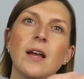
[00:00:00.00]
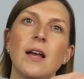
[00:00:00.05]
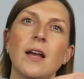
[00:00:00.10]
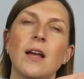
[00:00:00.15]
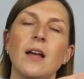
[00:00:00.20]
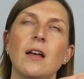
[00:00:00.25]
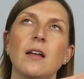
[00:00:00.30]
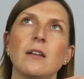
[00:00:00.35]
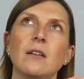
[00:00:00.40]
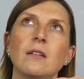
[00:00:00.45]

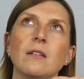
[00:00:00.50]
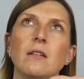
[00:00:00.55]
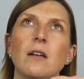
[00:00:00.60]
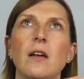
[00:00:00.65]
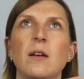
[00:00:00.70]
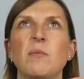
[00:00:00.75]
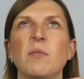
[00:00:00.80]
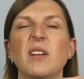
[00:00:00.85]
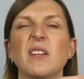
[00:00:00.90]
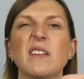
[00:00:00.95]
and
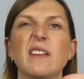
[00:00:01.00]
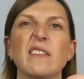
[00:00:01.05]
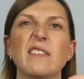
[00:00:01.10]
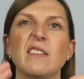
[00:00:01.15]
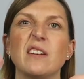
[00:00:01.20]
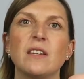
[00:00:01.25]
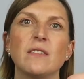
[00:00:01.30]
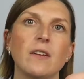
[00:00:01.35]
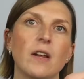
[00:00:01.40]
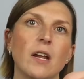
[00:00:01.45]

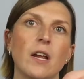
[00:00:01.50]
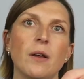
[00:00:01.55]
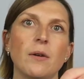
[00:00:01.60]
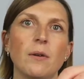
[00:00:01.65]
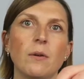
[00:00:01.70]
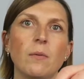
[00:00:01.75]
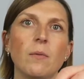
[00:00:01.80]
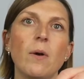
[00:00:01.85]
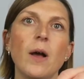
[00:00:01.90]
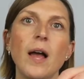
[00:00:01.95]
accessories for like
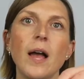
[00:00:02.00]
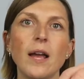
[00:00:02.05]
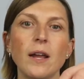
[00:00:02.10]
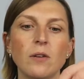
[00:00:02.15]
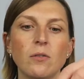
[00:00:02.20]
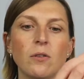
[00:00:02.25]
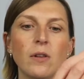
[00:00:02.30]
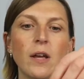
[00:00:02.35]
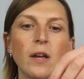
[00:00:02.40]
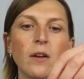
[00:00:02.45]
going away
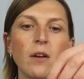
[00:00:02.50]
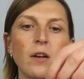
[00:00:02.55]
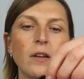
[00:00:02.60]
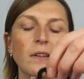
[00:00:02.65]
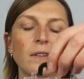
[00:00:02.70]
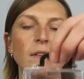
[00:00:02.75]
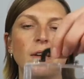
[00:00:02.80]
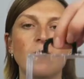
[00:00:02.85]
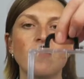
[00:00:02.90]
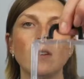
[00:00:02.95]
and all that kind
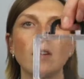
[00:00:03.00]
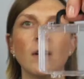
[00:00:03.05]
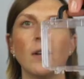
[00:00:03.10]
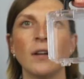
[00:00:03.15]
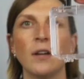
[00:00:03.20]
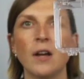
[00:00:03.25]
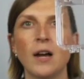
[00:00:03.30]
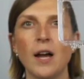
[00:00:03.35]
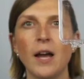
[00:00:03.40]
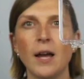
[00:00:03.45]
of stuff,
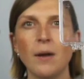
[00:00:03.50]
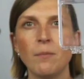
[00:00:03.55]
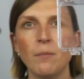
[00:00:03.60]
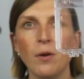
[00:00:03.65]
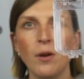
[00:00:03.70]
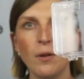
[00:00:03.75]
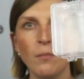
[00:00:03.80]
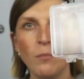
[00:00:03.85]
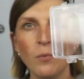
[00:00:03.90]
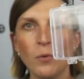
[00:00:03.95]

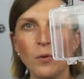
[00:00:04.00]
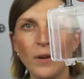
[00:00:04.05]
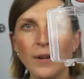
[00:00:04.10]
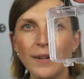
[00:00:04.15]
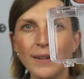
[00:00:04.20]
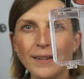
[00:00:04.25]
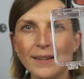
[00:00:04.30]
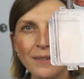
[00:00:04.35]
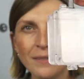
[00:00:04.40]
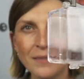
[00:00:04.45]
I bought
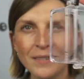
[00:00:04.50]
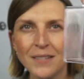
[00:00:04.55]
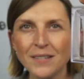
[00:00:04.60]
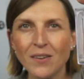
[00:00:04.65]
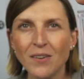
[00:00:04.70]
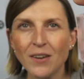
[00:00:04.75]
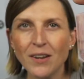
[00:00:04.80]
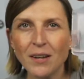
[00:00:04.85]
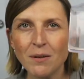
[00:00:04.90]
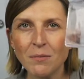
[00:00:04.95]
little
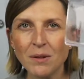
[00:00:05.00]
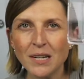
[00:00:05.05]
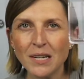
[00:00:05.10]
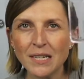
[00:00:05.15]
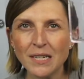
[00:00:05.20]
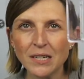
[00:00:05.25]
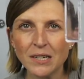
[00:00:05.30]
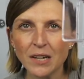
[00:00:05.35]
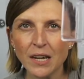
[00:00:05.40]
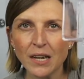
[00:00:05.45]
tiny mini
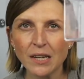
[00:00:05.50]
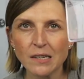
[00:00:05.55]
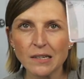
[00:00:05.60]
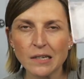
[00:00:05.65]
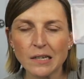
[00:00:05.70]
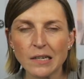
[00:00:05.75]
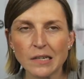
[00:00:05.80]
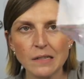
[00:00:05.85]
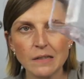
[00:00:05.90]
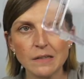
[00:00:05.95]

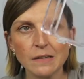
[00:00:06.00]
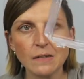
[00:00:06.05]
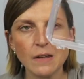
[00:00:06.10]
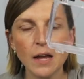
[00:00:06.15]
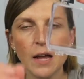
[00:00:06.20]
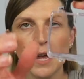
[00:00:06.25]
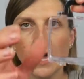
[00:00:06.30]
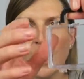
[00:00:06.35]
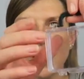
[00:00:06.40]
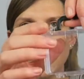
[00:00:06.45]
suitcases
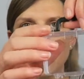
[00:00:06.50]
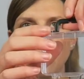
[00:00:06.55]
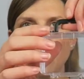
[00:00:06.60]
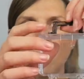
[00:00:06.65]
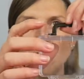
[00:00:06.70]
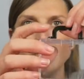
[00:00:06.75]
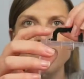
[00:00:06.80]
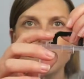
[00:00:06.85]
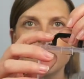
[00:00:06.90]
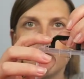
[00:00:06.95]
and
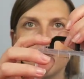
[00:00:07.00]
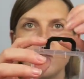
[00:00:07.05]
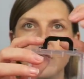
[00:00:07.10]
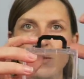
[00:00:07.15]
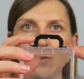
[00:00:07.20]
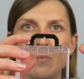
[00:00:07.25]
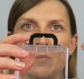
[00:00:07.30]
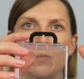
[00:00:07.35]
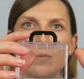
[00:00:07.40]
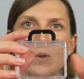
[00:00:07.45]
I fill
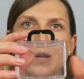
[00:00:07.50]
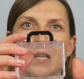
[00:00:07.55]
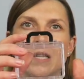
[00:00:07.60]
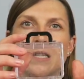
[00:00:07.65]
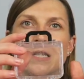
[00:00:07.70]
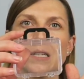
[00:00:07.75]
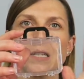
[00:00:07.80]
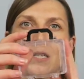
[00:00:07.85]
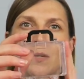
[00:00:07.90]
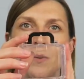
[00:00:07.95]
them
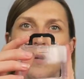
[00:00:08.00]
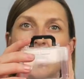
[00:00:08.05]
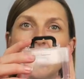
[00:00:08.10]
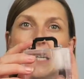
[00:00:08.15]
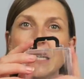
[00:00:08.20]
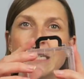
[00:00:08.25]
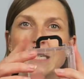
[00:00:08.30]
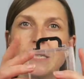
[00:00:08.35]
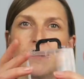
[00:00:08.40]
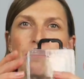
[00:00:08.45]
with
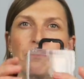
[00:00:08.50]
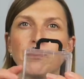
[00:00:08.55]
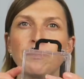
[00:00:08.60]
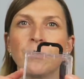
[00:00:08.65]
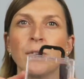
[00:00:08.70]
sweets